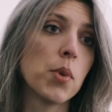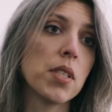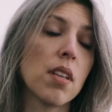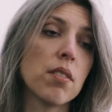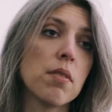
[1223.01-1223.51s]
we're
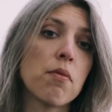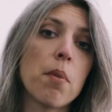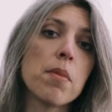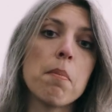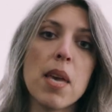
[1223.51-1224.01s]
starting
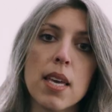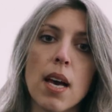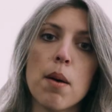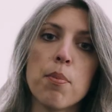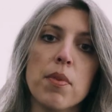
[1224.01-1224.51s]
from the
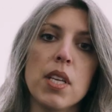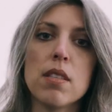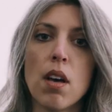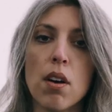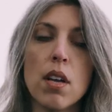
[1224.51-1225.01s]
makeup,
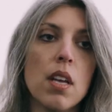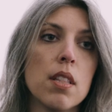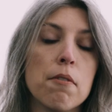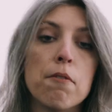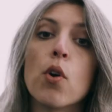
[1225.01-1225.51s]
these are
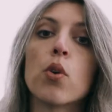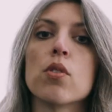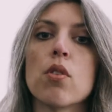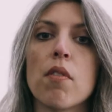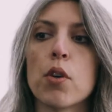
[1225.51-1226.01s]
the
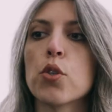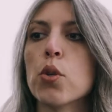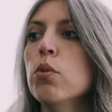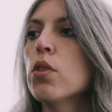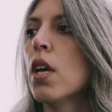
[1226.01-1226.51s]
focus of our
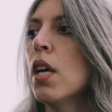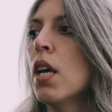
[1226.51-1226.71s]
shoot.